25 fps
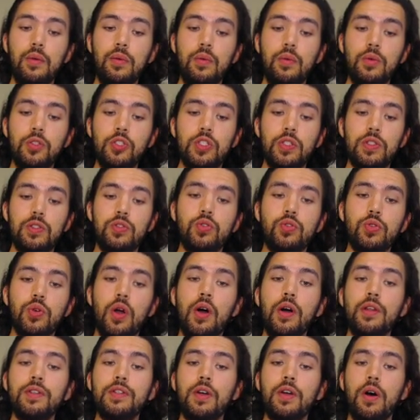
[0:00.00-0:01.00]
just
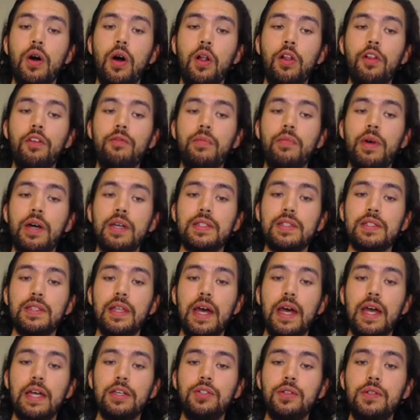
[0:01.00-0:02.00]
draw into all of my
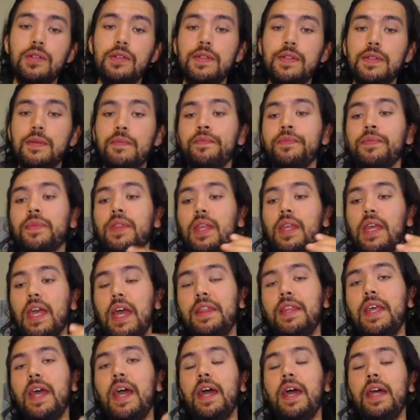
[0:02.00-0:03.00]
slashes,
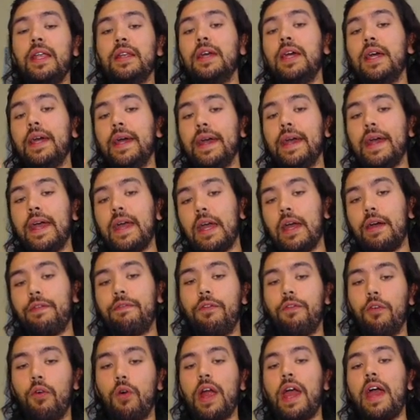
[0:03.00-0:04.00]
and then
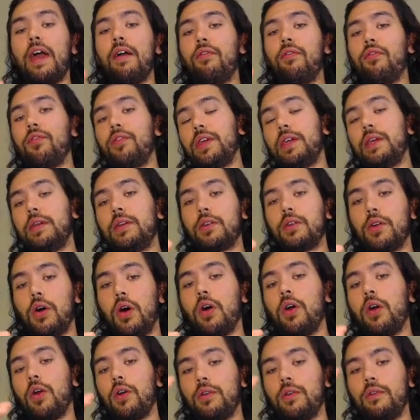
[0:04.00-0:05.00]
for every
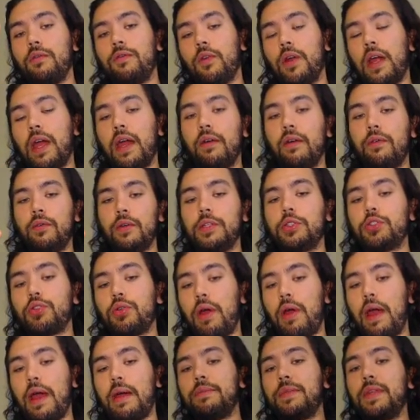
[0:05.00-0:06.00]
card, for every
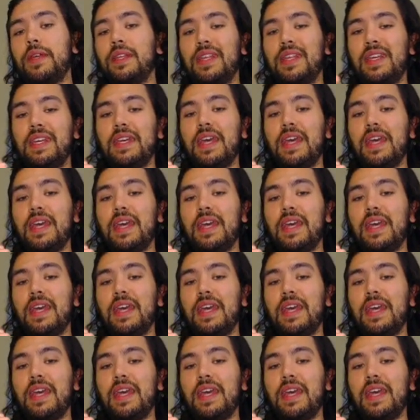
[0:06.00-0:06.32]
trap that he